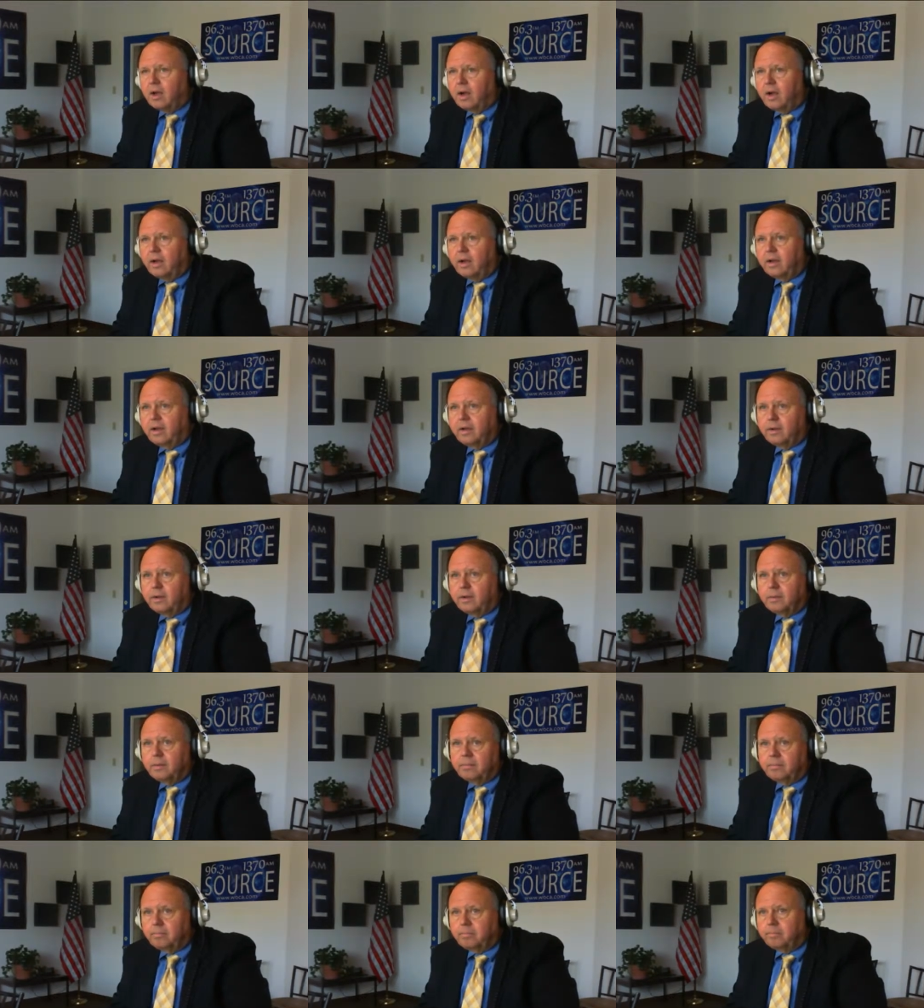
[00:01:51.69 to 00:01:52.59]
I
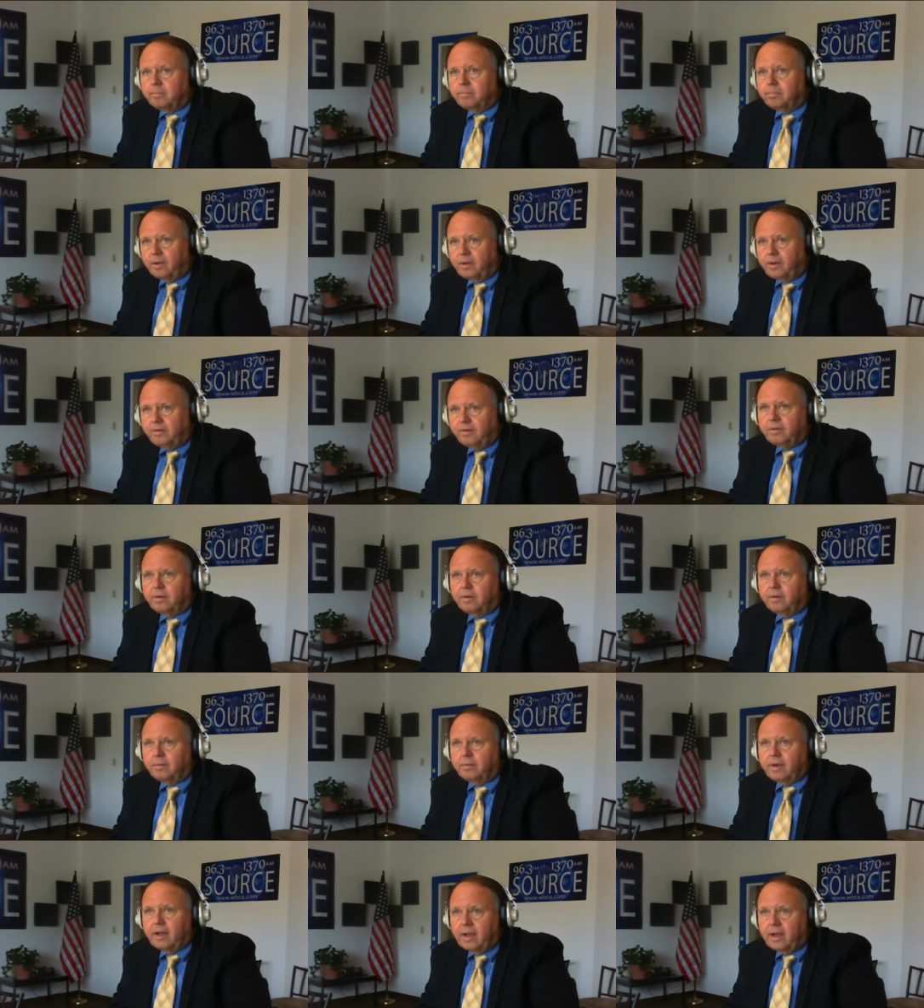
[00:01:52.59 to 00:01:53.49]
am pleased
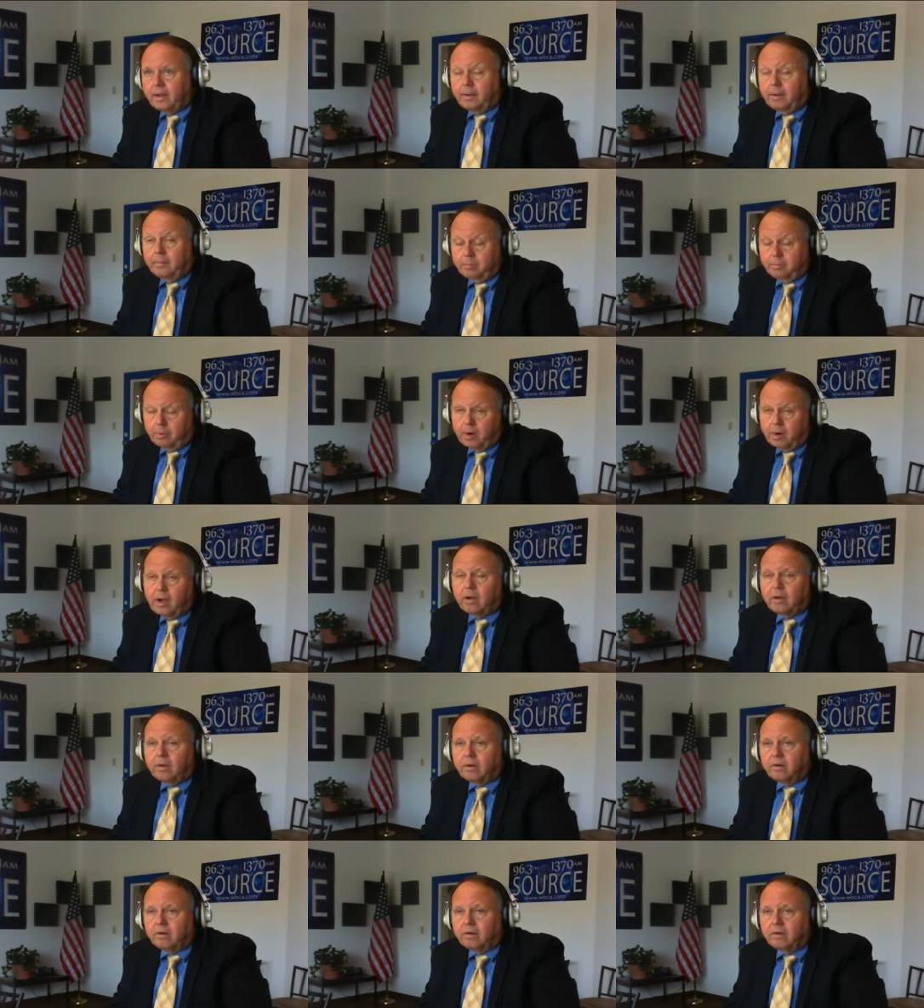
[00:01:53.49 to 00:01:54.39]
and, and
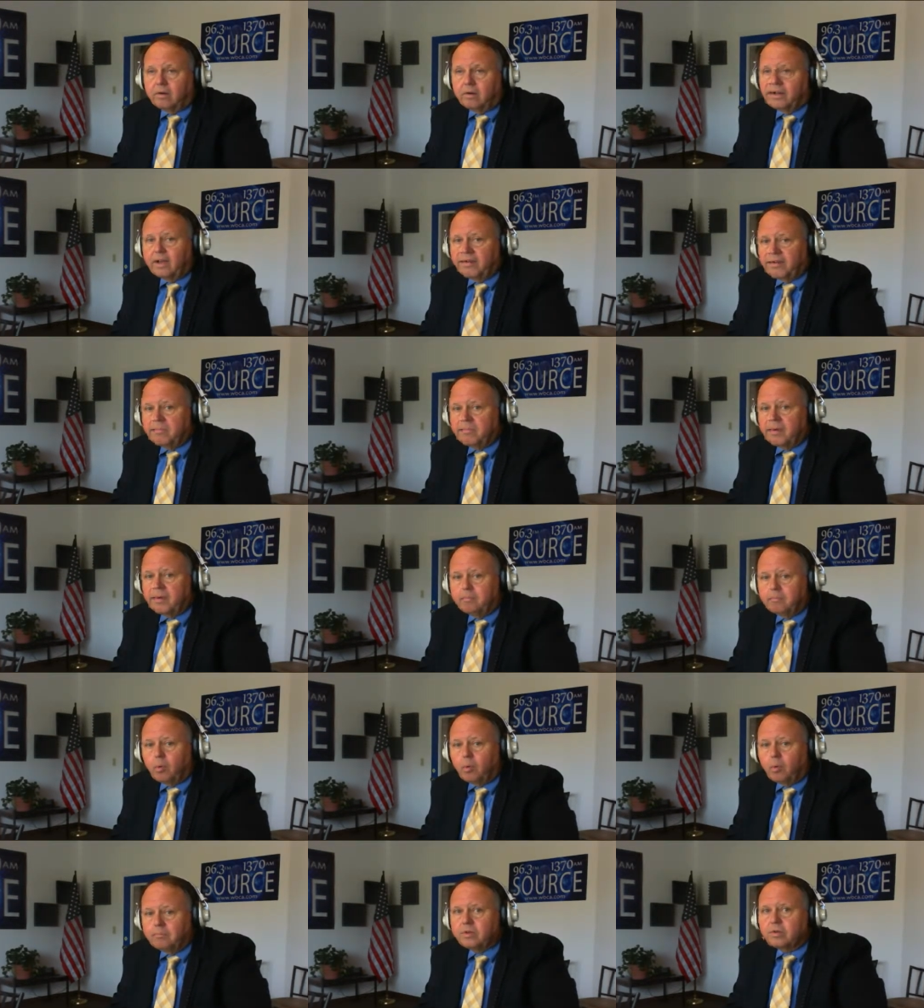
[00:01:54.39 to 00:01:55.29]
proud of having been
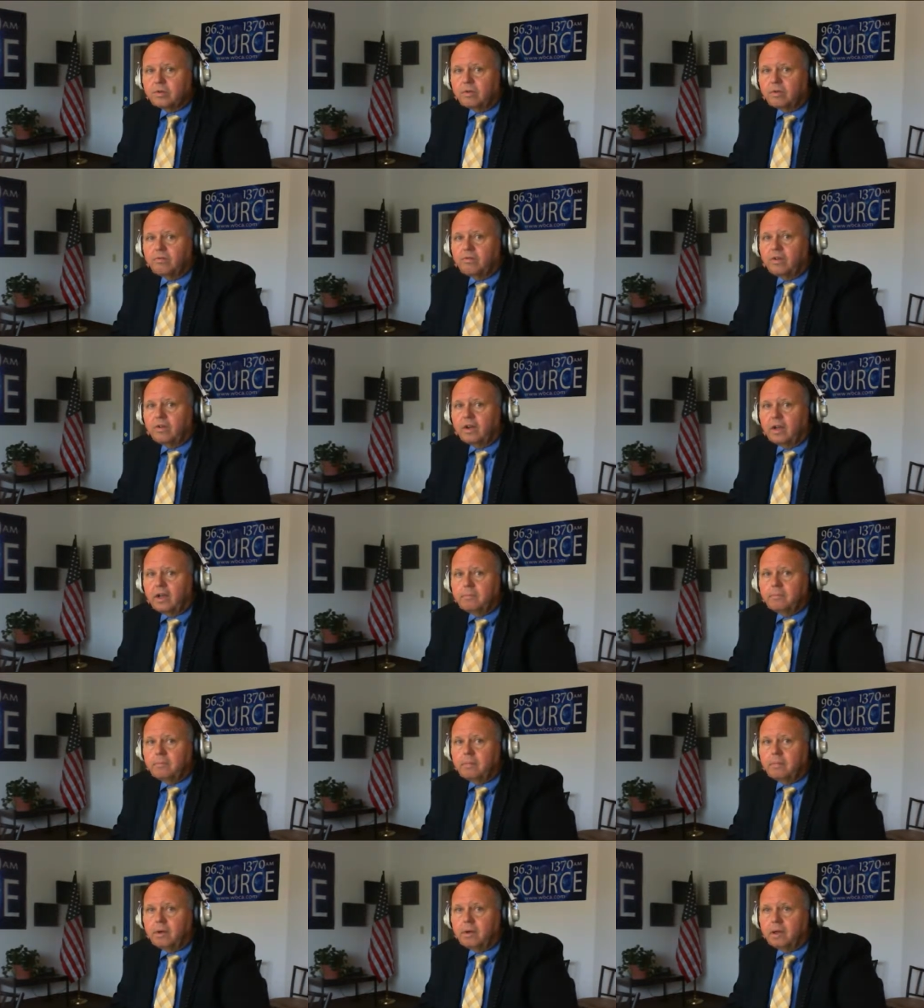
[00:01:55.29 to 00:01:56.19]
board certified
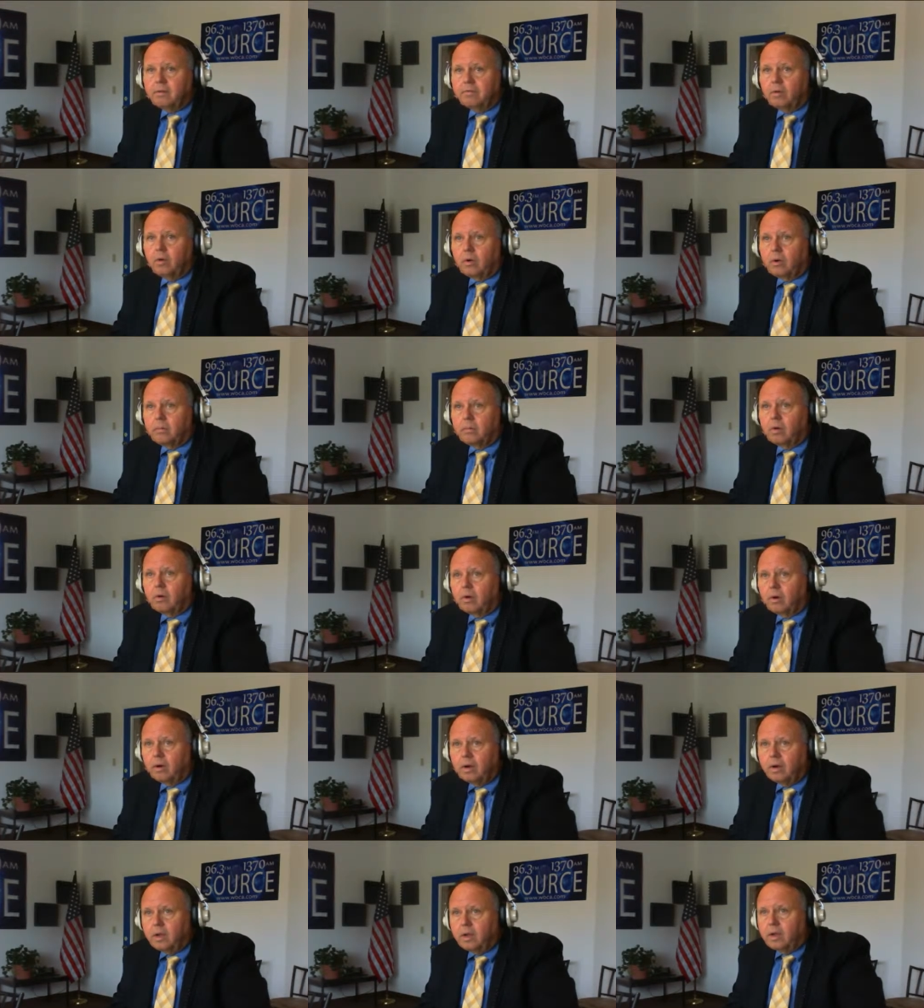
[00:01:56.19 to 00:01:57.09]
by the Florida
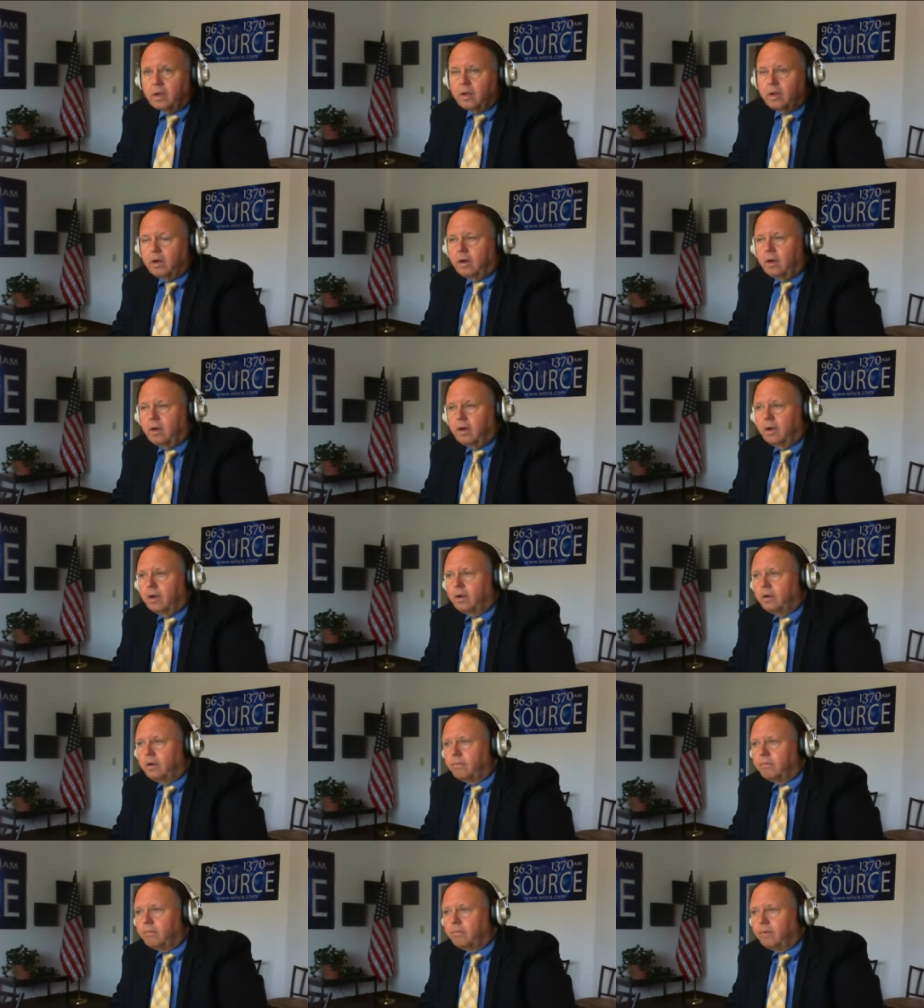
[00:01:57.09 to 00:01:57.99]
Bar
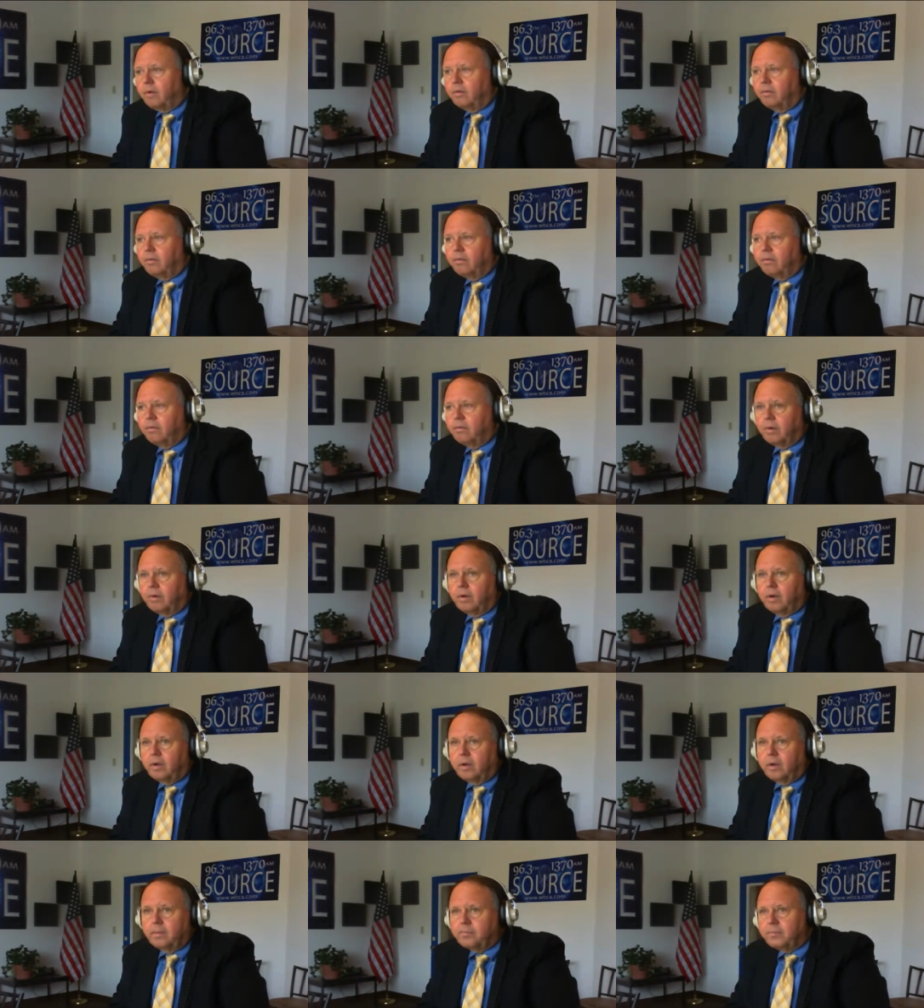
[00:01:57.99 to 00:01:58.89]
uh, since
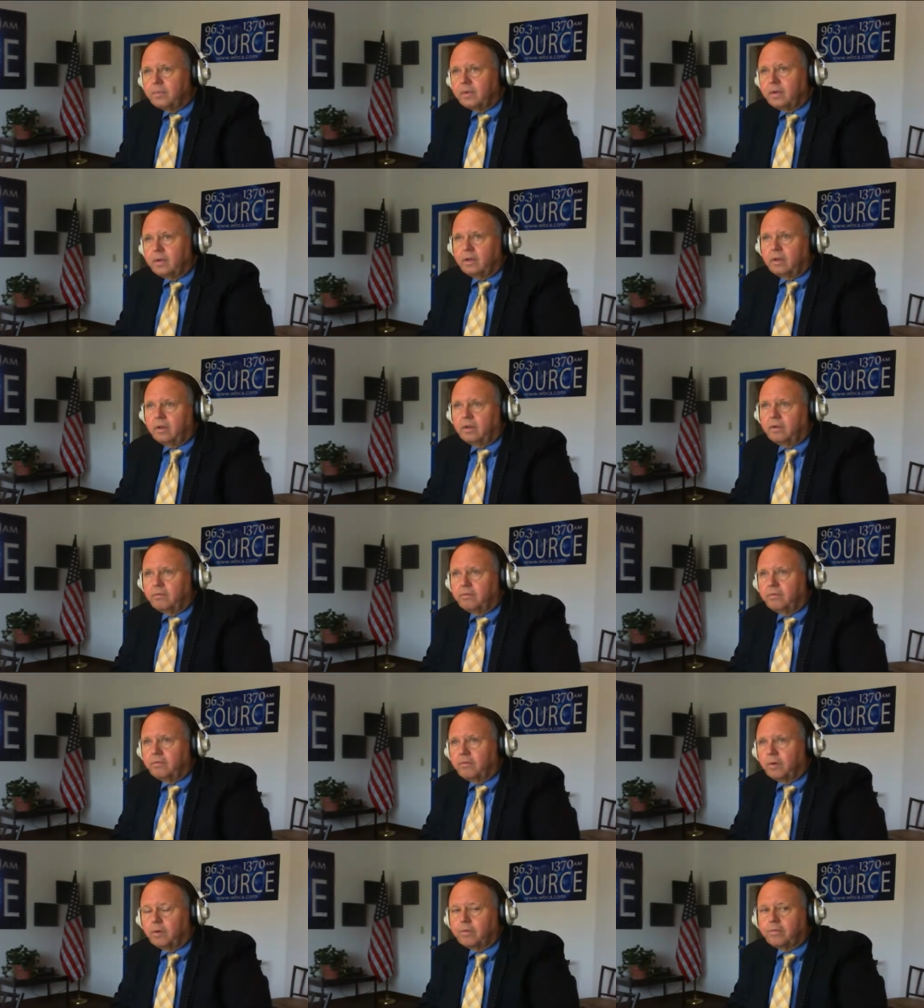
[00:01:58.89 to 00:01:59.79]
uh,
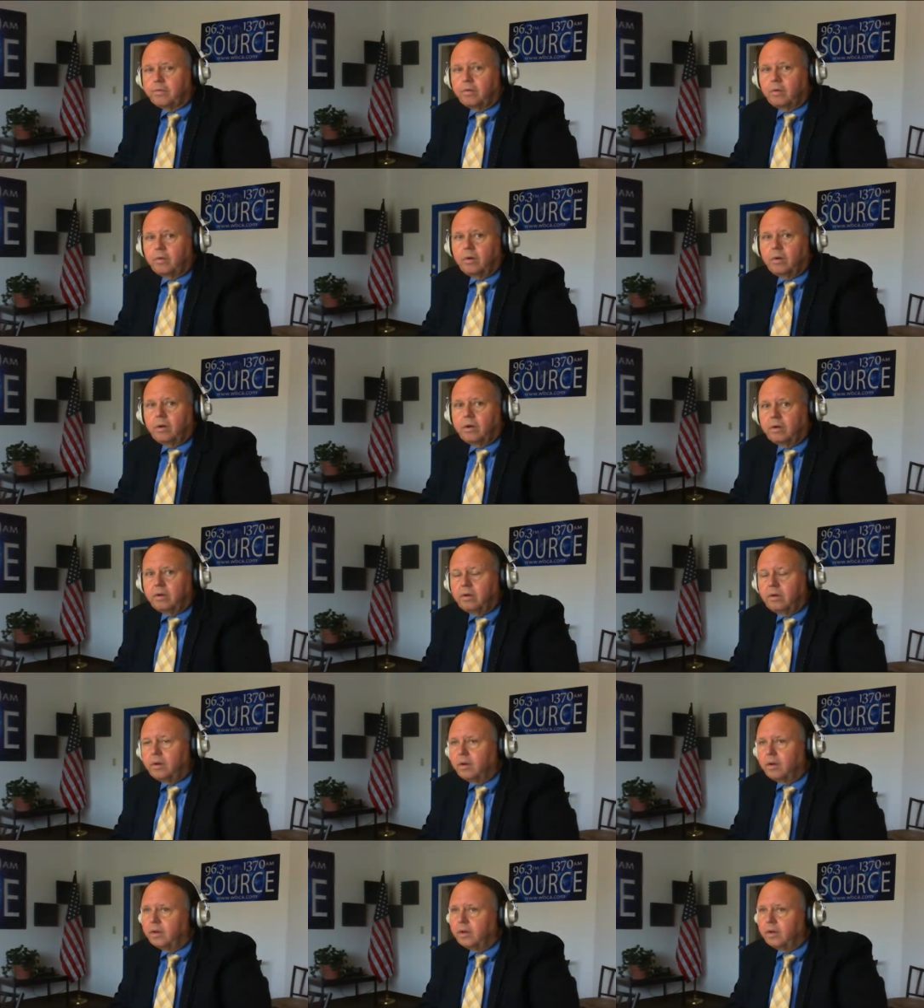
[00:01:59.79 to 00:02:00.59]
it first started.